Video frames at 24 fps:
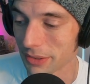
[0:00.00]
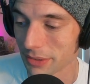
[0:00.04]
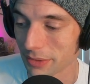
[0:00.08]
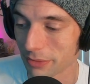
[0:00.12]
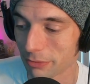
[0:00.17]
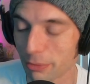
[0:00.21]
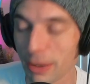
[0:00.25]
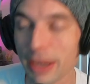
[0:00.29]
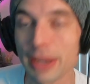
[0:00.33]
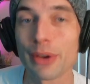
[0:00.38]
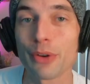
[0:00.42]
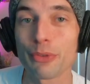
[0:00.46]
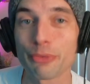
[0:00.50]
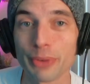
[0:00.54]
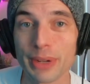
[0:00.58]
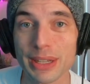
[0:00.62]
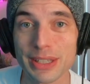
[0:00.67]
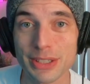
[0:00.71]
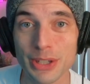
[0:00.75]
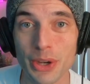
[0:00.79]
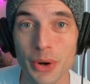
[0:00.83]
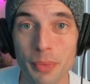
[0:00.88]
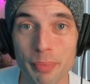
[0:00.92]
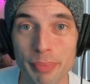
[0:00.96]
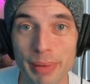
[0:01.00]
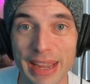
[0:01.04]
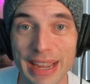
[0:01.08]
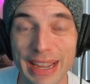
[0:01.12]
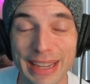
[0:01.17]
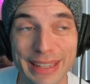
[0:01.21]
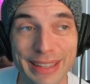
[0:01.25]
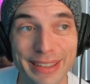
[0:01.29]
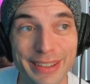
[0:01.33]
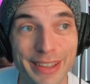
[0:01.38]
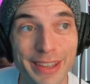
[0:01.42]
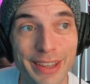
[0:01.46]
Radio Free Tote
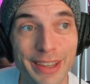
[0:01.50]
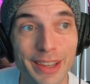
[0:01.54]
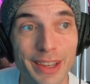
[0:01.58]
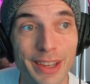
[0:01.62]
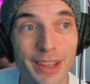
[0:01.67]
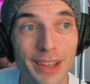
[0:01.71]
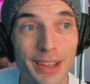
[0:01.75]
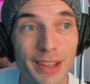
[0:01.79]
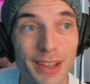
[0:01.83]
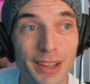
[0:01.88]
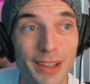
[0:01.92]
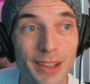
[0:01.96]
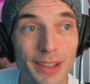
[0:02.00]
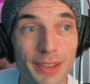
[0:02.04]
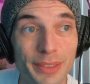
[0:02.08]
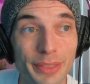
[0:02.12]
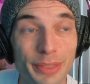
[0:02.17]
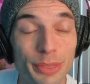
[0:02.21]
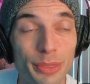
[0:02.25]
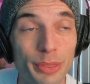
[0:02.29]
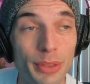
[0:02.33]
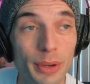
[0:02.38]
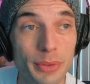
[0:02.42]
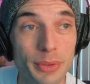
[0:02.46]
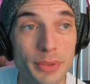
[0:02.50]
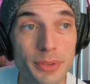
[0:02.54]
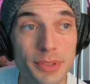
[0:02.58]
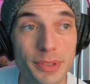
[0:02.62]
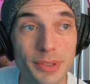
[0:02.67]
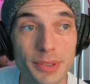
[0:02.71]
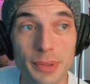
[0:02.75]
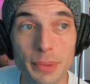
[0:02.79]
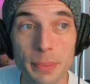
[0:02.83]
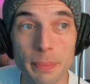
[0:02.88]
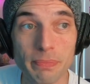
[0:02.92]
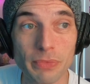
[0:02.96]
Bag. Those
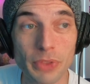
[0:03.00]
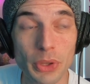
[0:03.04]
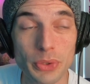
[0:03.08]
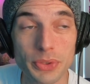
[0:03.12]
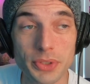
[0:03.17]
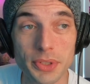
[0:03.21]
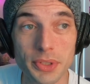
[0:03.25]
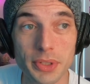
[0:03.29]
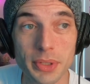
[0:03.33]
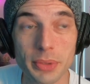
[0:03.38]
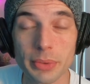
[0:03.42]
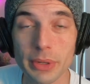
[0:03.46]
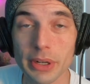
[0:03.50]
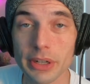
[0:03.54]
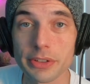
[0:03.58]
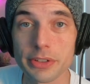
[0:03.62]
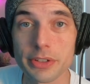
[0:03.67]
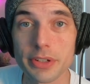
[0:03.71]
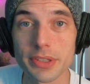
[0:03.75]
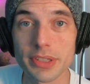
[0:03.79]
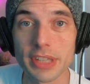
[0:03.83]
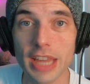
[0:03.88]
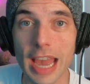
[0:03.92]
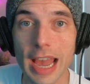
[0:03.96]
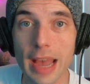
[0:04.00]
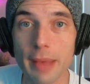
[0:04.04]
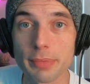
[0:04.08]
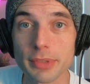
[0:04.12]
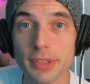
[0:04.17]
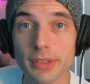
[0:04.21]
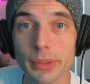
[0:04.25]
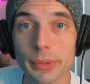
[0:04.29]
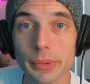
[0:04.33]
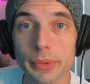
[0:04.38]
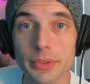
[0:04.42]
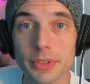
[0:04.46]
two are just
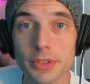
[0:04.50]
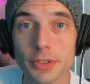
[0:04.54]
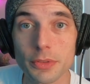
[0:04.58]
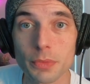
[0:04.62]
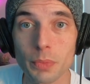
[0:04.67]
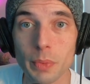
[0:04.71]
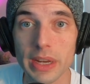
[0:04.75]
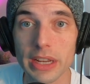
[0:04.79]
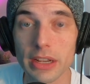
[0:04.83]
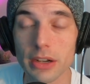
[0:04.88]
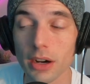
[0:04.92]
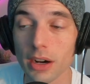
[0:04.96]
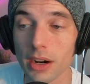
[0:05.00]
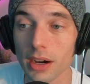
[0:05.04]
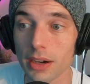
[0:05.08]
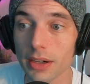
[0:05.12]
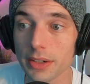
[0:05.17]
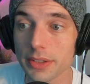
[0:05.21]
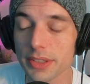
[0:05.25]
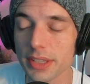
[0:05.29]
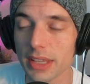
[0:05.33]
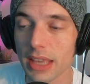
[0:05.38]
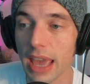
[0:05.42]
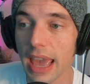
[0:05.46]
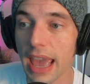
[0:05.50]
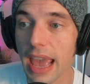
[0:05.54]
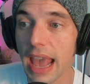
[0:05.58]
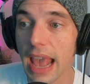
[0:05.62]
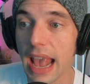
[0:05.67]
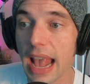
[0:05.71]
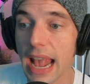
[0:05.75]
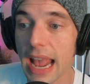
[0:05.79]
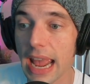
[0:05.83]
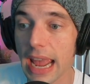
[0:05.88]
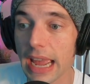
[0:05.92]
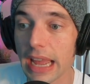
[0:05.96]
absolute sweethearts.
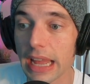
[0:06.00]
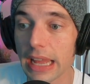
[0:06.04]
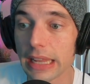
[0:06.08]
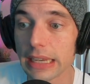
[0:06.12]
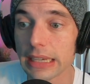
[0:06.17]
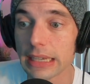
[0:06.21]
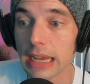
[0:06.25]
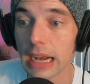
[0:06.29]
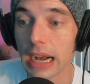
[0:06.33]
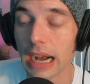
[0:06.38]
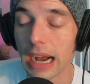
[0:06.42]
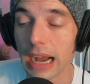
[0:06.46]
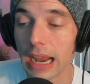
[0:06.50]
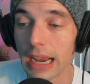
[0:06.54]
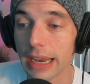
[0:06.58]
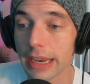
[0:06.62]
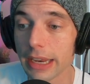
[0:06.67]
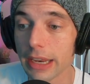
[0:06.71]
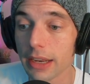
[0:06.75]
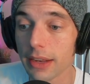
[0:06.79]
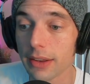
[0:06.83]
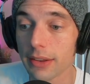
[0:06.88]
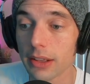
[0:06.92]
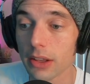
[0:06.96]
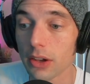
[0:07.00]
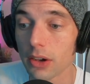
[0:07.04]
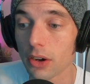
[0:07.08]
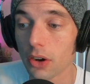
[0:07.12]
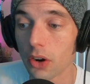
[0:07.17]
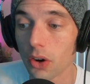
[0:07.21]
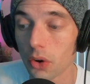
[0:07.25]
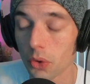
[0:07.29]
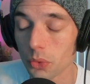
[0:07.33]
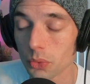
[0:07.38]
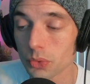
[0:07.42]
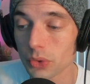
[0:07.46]
And I
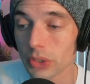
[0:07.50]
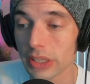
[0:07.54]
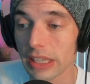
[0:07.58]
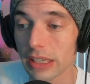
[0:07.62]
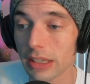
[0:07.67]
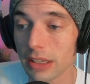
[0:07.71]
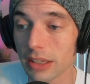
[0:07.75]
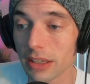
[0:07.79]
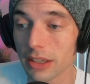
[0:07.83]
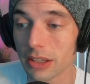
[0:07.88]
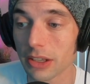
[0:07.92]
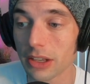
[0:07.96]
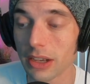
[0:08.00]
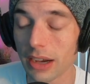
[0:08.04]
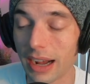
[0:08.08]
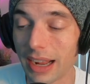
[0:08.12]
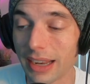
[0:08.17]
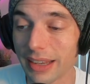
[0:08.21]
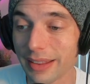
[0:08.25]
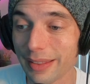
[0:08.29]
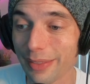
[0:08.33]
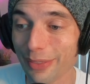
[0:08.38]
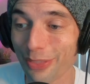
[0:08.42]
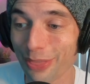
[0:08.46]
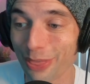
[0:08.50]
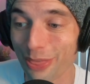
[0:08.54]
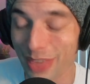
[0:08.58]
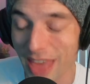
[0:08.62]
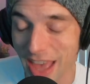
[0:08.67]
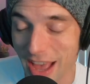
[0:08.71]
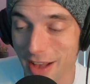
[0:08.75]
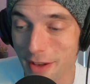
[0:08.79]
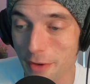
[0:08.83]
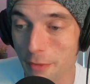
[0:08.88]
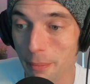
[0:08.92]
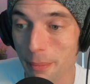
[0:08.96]
only got
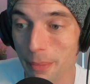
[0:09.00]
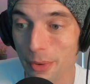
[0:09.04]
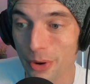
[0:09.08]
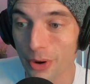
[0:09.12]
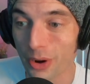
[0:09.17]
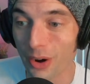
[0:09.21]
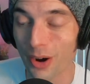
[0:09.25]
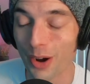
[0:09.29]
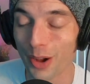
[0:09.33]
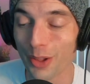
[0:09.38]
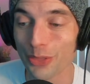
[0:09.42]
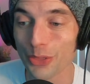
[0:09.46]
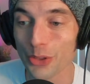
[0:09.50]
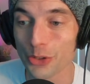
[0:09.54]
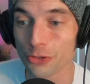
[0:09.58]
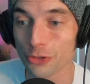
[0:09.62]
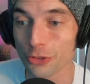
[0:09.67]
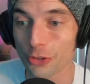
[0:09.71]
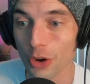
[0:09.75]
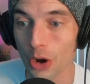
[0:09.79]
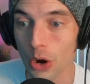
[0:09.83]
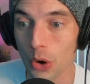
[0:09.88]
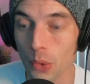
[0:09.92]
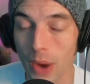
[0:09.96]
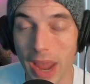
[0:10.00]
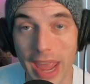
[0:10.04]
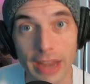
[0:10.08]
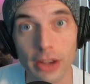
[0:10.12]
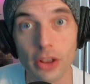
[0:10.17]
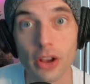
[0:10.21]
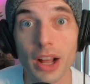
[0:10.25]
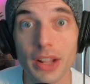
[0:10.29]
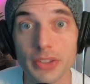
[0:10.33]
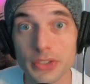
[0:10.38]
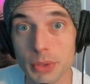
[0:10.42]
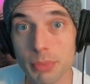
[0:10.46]
them on the show and
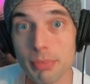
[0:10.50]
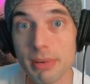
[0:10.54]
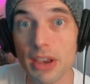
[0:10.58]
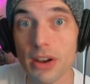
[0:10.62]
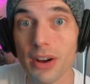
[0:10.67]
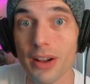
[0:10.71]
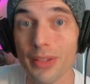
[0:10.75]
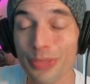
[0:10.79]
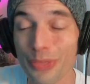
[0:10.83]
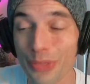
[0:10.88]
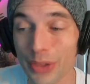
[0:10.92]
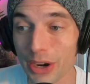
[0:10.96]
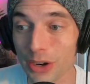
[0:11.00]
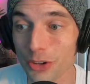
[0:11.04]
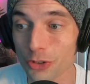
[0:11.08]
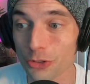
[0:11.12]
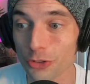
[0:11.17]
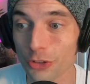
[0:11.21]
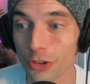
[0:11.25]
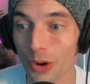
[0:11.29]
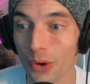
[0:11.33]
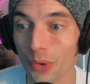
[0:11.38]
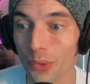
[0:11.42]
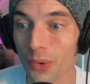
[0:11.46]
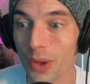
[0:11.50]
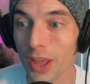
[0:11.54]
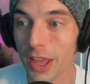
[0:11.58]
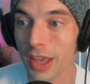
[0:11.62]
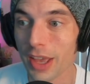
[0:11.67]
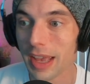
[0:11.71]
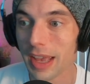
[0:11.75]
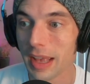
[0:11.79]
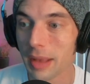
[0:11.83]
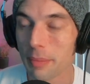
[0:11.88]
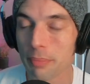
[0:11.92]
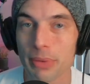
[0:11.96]
got to be on their show
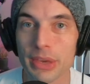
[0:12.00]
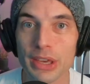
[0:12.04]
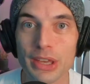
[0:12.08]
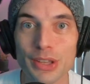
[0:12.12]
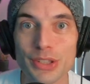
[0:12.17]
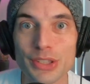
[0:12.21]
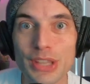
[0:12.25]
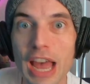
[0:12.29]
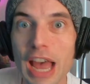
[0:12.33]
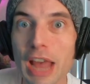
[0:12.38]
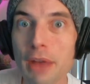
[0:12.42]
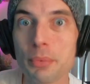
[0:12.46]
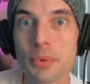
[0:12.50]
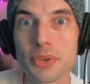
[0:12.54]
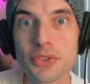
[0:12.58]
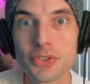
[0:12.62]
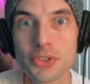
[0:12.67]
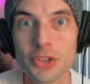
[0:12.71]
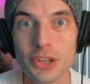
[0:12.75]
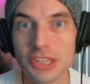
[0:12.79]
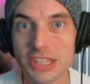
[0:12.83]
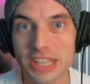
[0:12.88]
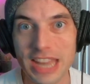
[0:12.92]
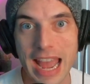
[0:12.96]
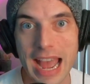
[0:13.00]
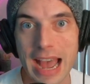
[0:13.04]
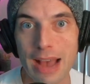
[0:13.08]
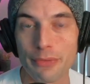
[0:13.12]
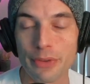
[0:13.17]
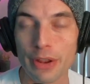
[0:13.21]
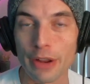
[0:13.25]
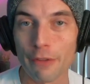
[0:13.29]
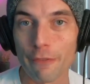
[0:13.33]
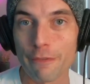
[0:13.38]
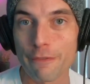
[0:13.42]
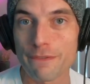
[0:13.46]
because I was just
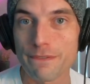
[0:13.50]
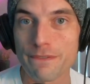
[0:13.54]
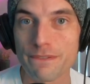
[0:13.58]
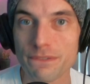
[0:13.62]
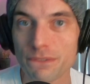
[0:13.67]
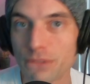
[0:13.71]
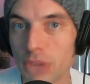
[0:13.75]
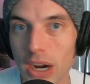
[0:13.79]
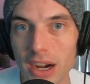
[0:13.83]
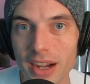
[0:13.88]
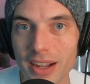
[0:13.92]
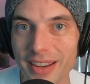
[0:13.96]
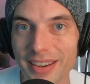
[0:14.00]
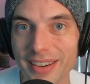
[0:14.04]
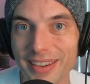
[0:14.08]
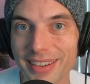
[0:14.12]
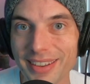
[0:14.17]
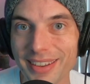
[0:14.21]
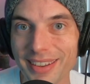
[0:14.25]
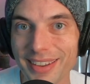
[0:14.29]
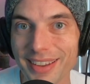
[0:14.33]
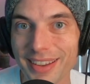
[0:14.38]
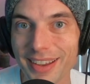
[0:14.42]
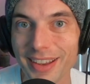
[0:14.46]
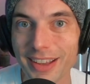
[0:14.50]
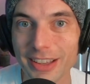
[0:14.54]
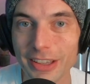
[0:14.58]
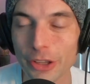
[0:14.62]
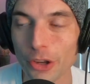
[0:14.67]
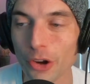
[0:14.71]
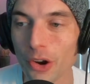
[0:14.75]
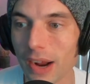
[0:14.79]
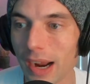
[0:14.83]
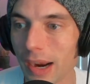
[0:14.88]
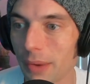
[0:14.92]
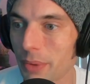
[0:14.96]
having fun. You
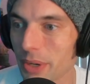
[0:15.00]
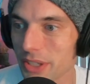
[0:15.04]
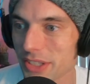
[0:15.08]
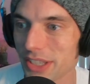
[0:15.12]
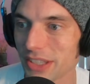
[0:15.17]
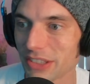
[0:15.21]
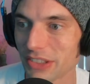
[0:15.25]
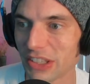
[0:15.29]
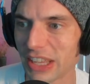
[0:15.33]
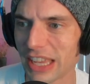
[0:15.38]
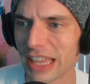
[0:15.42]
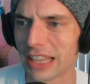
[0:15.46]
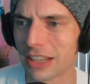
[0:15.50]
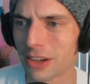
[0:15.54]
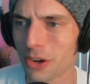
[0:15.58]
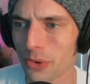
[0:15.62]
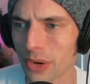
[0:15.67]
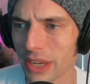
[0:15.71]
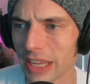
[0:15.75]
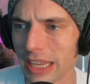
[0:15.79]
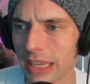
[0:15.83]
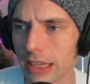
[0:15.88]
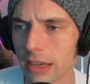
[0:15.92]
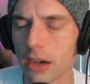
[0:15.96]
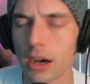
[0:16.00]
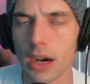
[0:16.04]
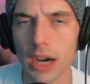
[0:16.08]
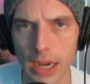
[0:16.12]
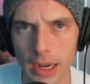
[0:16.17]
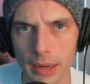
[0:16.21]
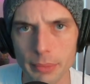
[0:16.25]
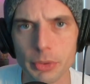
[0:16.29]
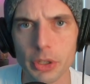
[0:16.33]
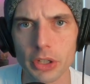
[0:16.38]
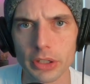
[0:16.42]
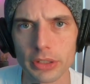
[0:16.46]
know, I wasn't like going in,
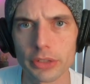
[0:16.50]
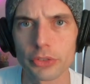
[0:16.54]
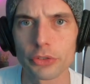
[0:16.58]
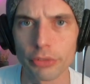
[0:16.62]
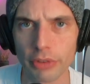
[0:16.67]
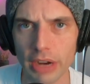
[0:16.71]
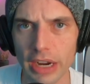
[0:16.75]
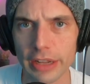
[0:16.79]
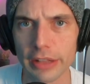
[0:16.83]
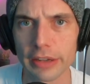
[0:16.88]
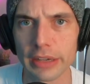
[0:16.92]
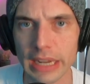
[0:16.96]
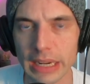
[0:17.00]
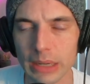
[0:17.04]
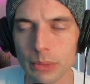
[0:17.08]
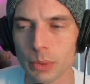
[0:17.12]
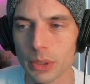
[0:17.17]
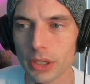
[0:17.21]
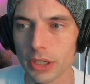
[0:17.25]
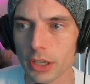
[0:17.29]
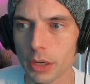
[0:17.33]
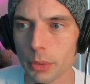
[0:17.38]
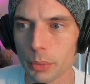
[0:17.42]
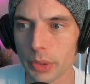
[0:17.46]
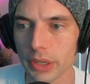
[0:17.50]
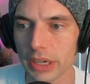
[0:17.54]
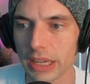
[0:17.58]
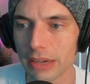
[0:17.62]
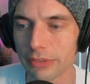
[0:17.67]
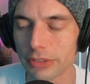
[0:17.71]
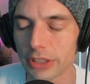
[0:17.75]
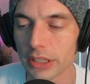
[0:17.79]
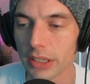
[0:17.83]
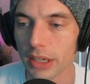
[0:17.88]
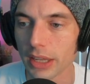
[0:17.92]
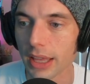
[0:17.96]
I'm going to try to network or
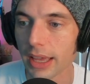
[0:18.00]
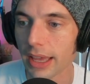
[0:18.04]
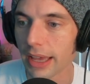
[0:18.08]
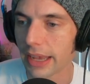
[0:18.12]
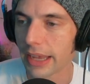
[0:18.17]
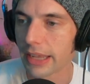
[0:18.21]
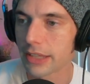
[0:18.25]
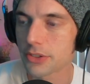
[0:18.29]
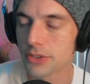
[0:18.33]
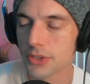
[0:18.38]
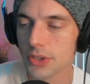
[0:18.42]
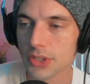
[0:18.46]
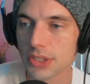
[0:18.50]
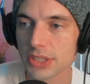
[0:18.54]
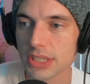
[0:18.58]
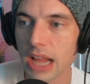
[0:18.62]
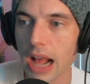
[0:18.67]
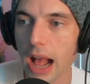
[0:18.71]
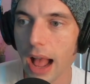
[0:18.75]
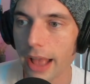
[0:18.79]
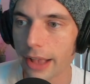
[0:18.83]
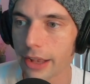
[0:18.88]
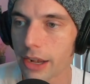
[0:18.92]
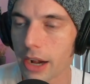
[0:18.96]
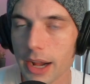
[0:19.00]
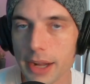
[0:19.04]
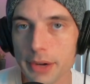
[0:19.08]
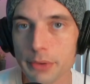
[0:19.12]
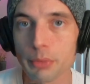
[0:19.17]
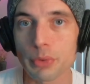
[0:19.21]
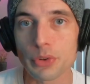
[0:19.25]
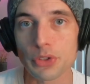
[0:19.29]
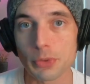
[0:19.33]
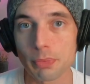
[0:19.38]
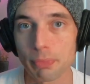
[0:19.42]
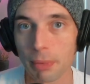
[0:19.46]
whatever. It's just I got a
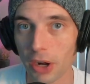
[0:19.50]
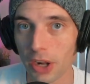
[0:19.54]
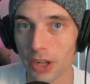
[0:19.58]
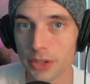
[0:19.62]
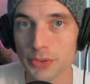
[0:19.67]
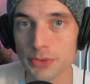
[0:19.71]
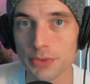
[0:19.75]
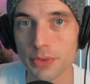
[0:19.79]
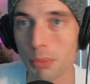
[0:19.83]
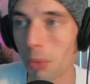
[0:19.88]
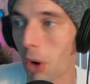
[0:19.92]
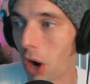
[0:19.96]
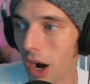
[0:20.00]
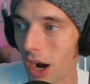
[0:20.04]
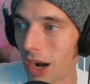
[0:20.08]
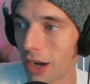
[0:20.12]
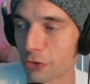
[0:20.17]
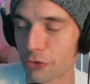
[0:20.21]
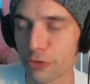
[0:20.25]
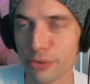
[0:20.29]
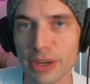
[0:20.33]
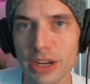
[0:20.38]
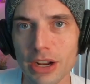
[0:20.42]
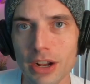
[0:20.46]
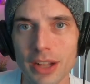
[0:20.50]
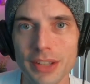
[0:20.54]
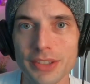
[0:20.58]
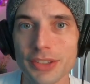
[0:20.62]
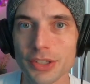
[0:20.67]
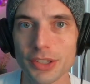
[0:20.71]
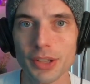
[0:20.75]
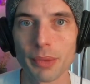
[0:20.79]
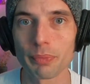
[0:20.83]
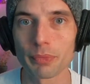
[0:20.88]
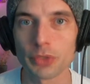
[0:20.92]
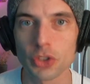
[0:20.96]
response from Audrey on
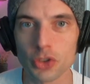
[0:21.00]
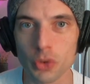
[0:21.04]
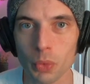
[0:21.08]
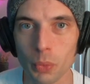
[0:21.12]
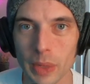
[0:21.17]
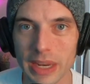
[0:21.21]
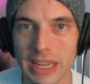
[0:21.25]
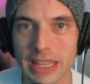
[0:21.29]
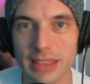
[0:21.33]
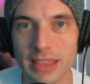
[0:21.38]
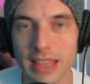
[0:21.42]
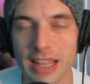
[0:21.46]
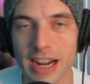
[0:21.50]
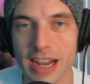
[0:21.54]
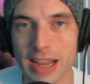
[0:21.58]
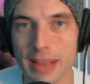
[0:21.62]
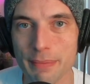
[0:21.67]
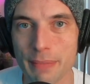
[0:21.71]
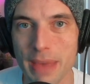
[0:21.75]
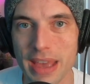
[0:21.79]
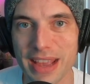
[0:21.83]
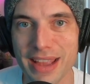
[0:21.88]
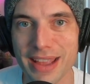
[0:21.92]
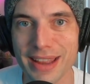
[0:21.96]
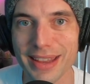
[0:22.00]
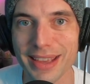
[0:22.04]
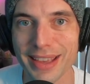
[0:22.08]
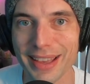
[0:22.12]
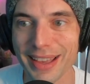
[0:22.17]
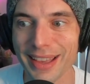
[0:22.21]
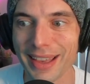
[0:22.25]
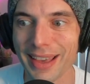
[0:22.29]
some tweet that I made.